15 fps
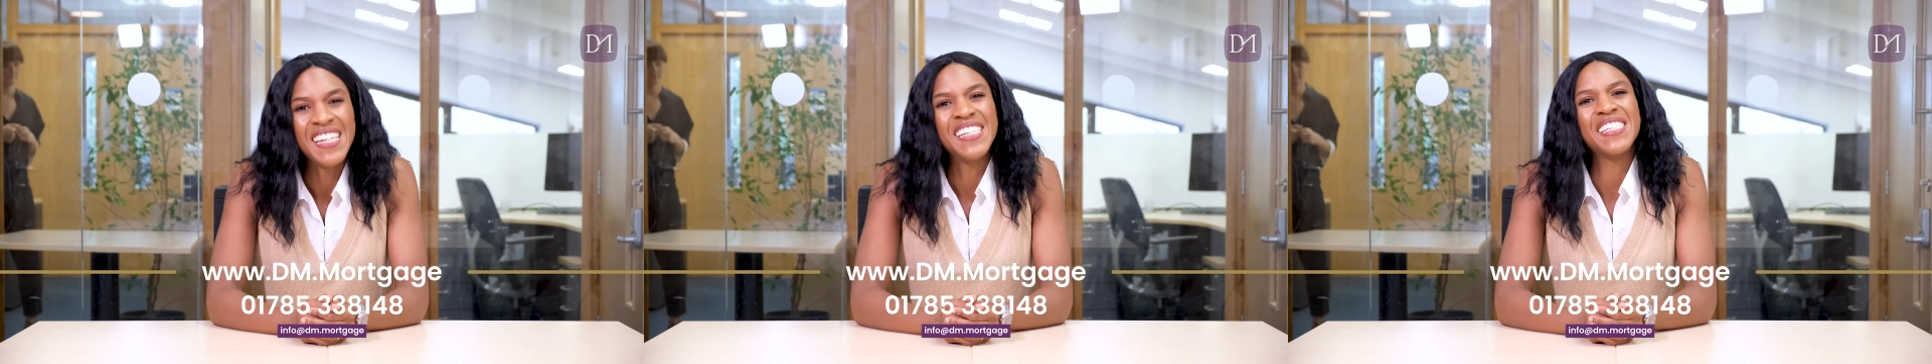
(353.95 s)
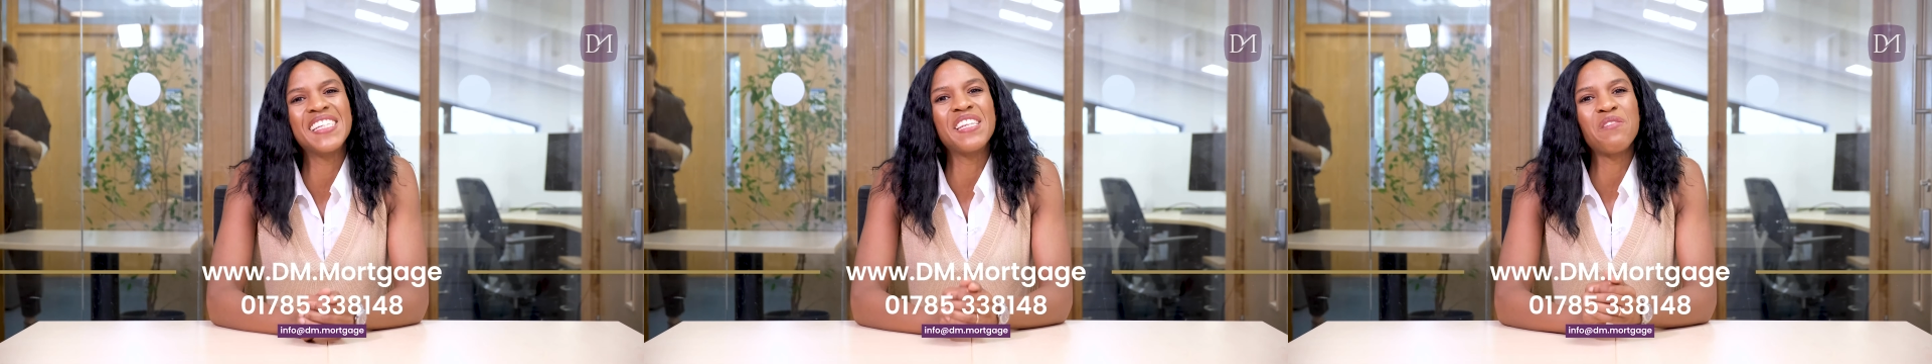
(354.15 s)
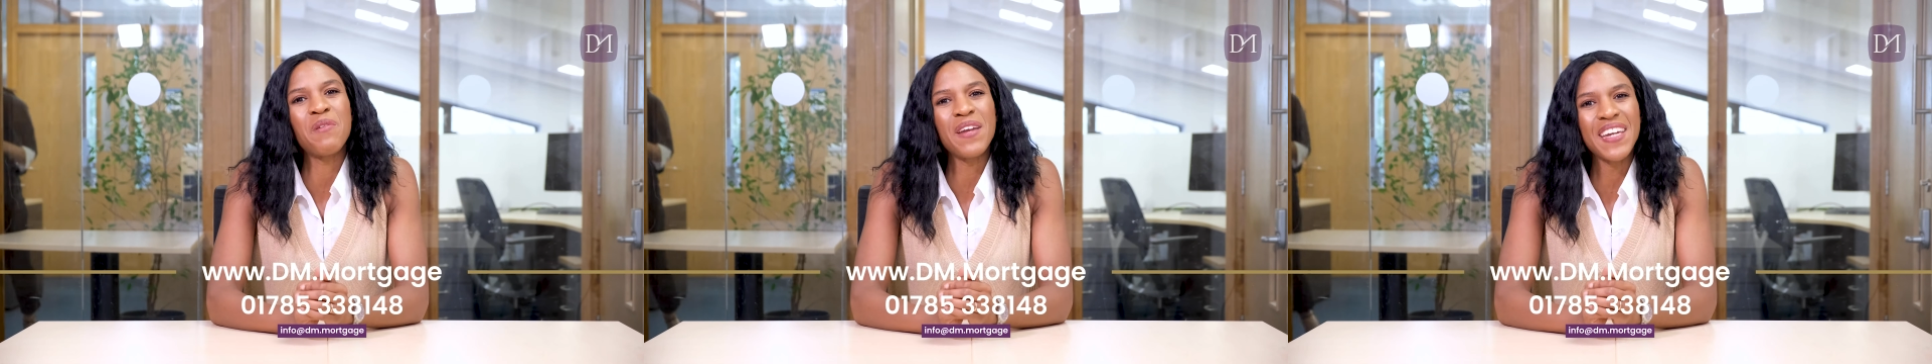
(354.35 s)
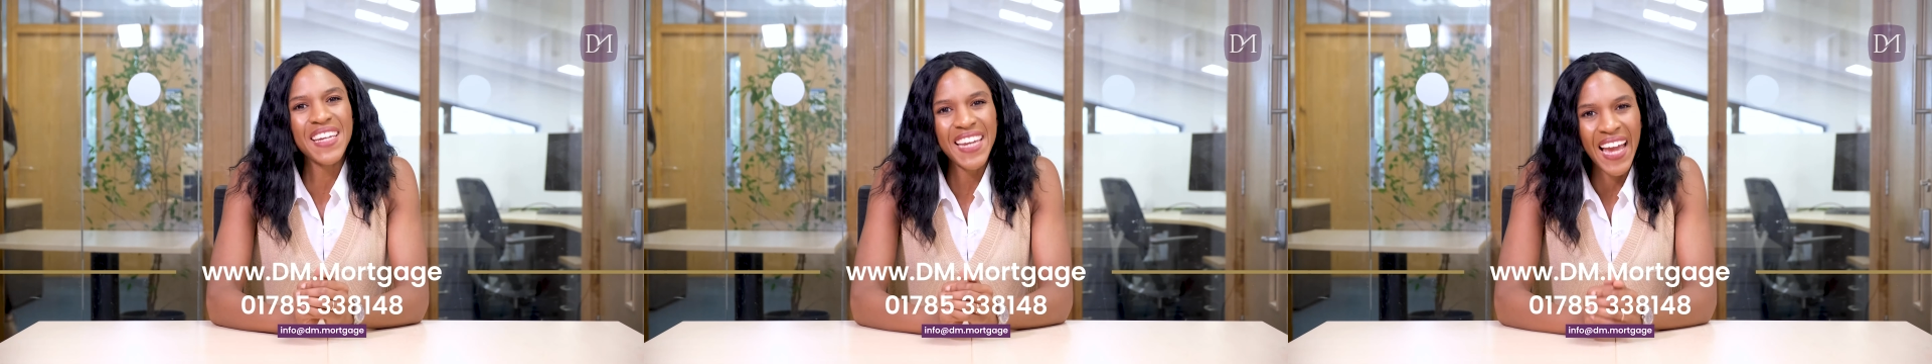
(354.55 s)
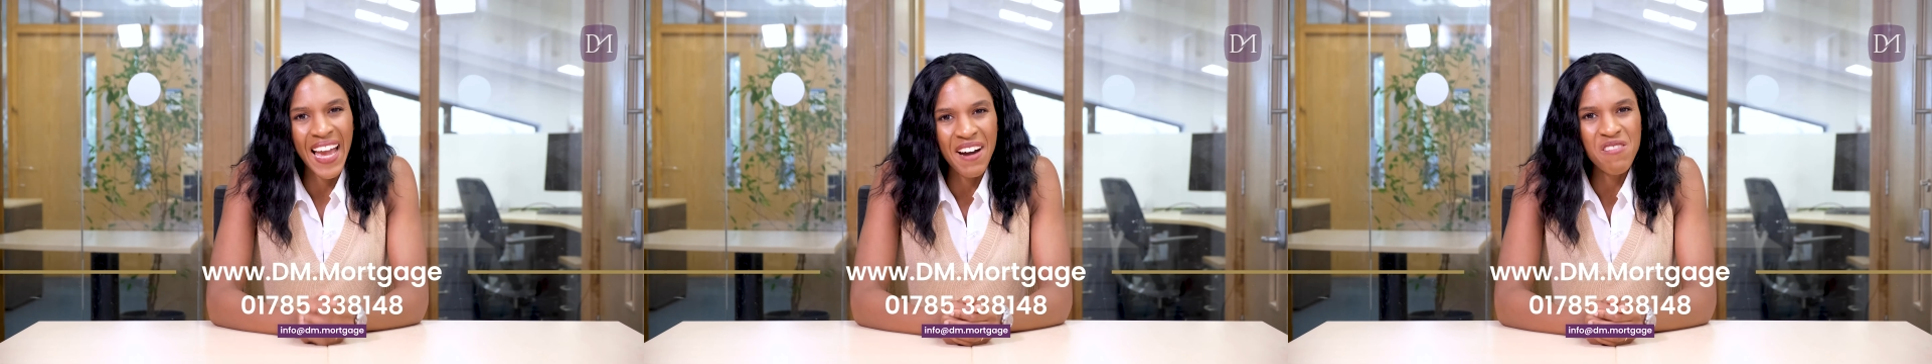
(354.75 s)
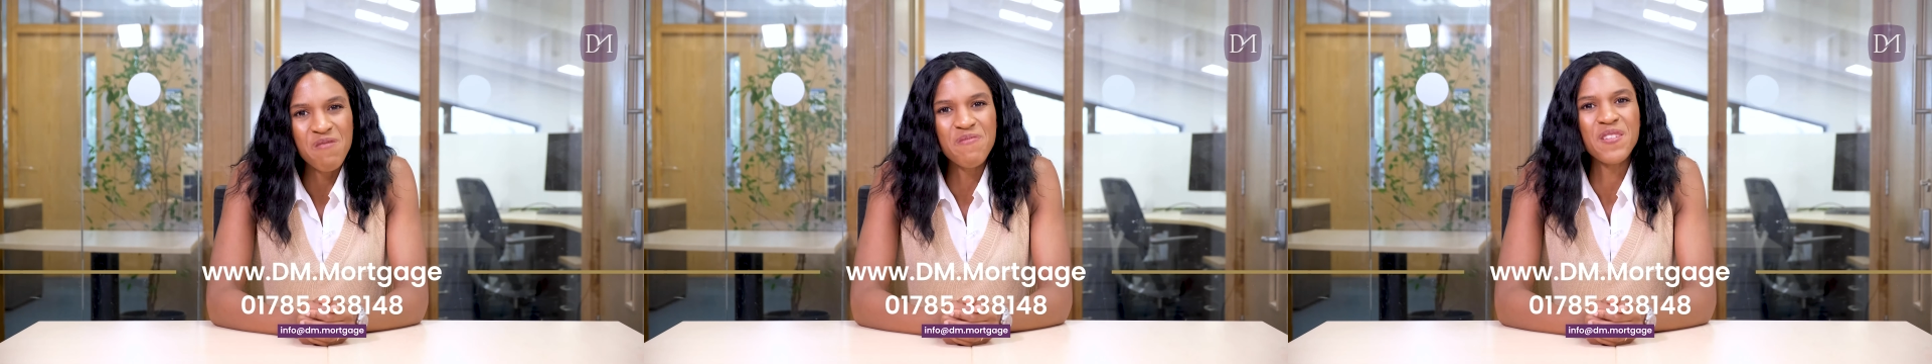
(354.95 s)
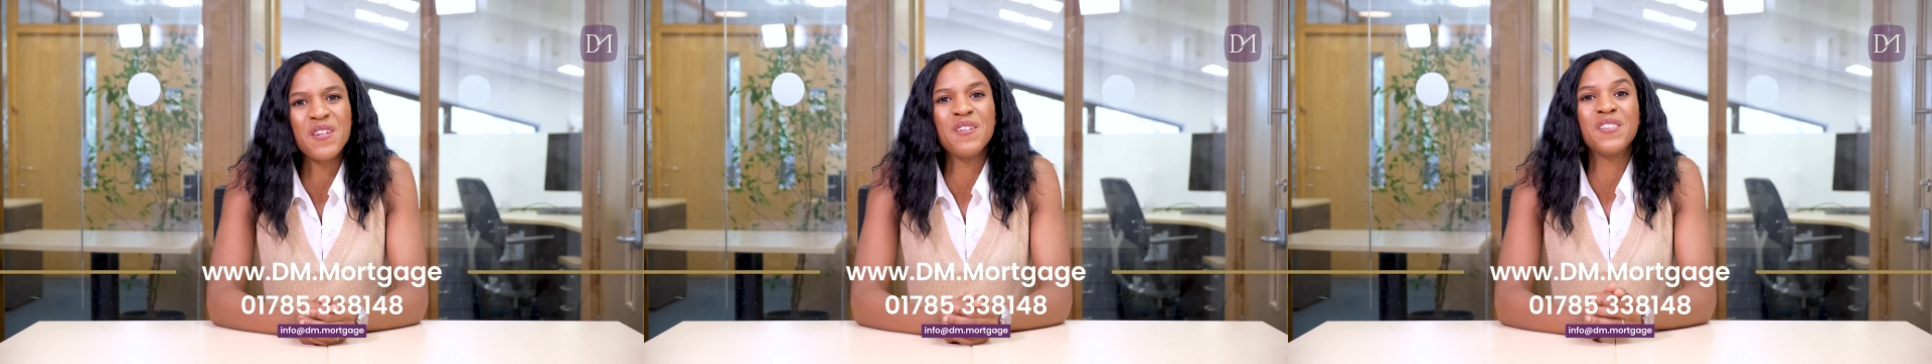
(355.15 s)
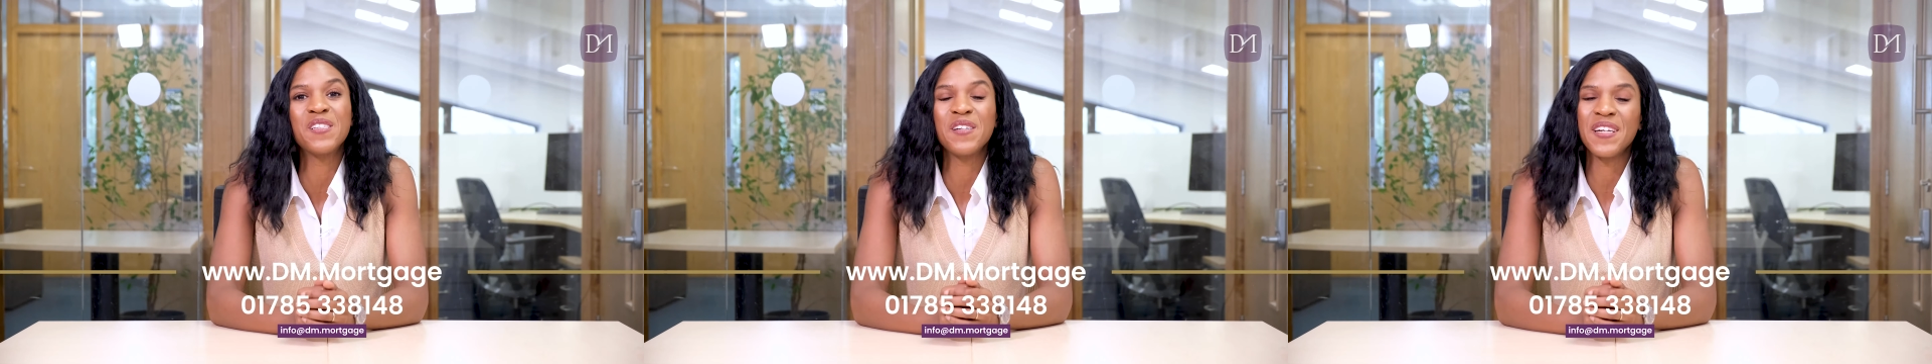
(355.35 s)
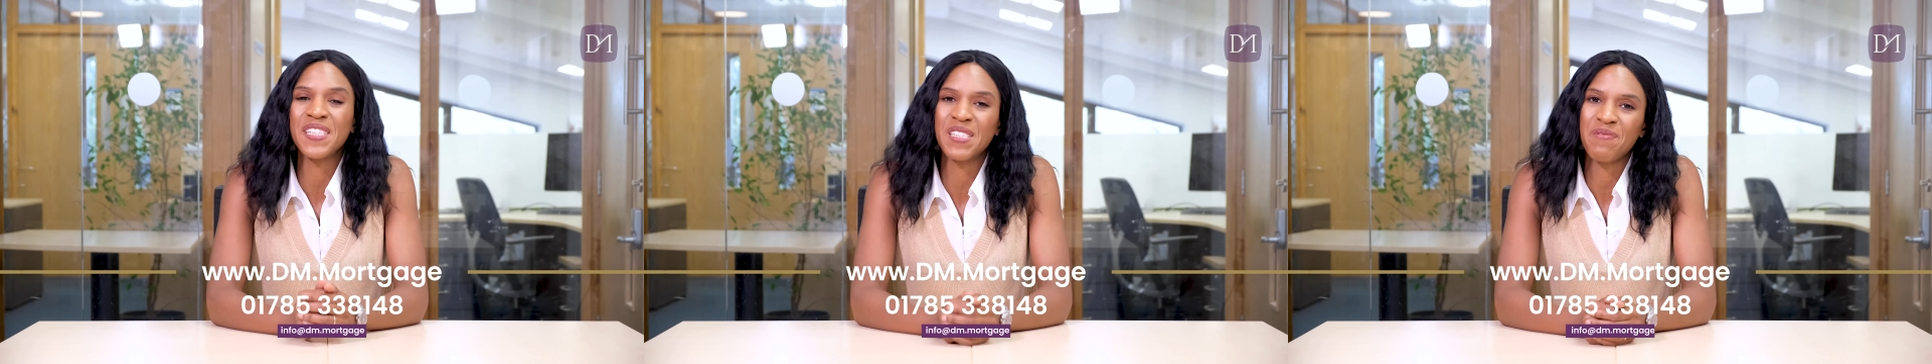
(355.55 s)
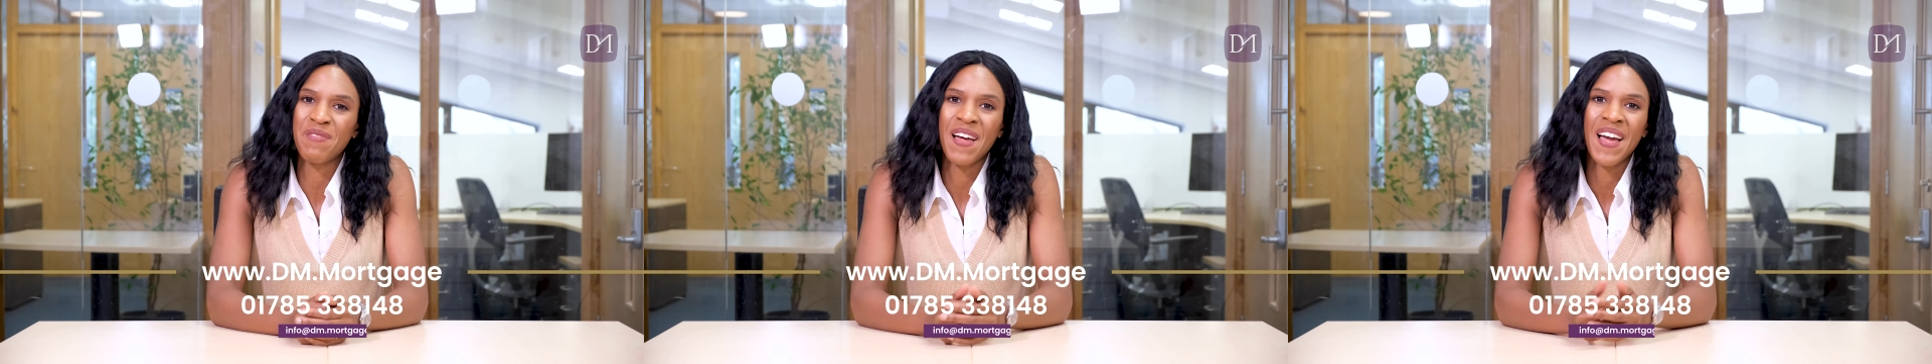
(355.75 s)
so that we can help you to
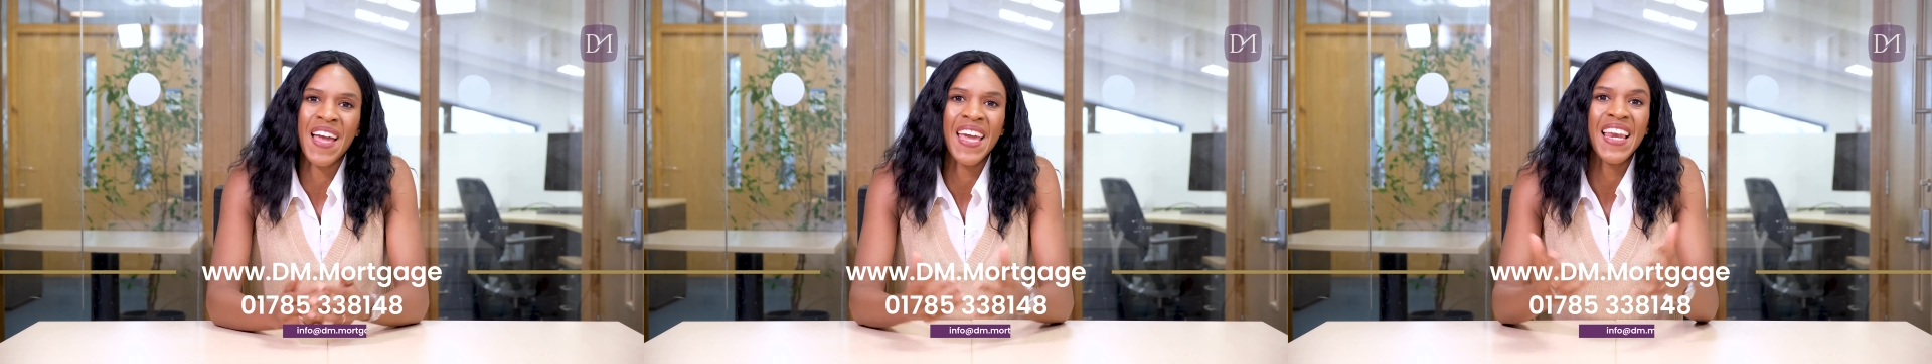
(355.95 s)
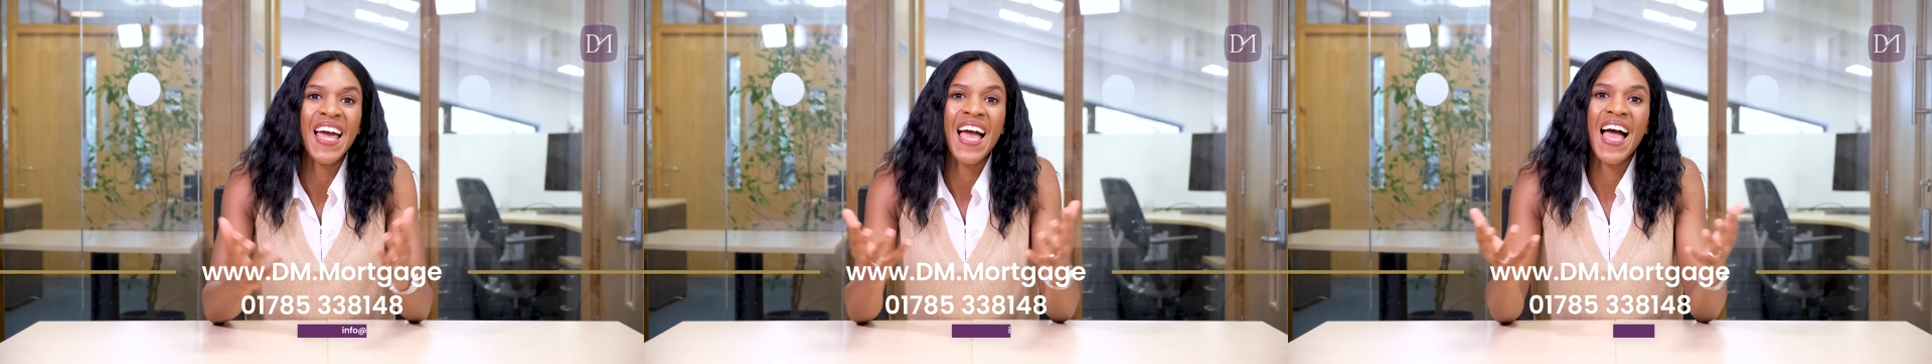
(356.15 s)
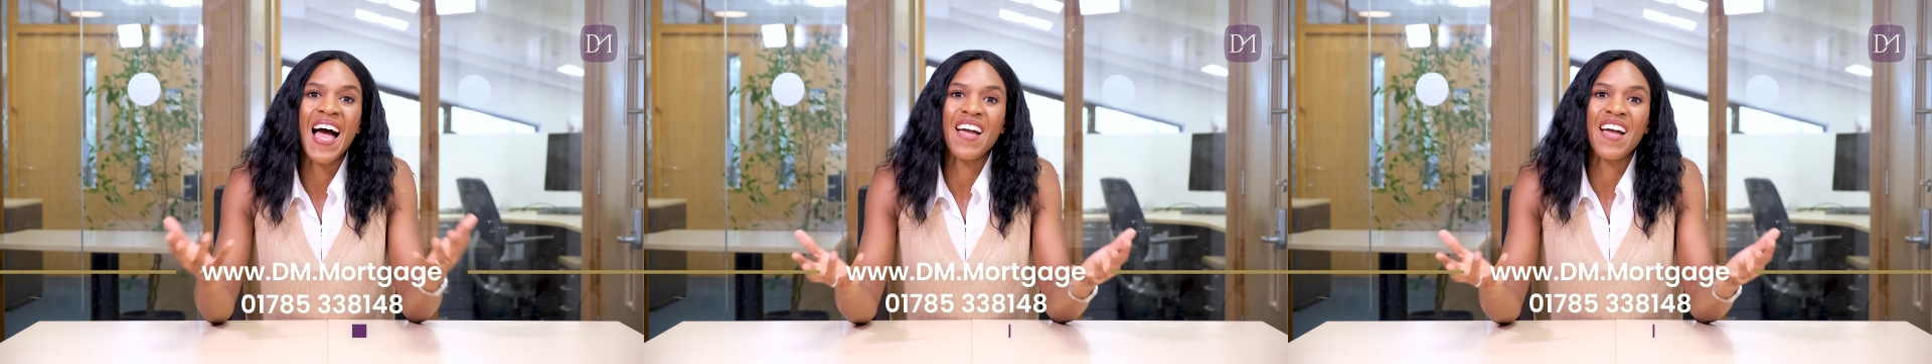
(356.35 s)
explain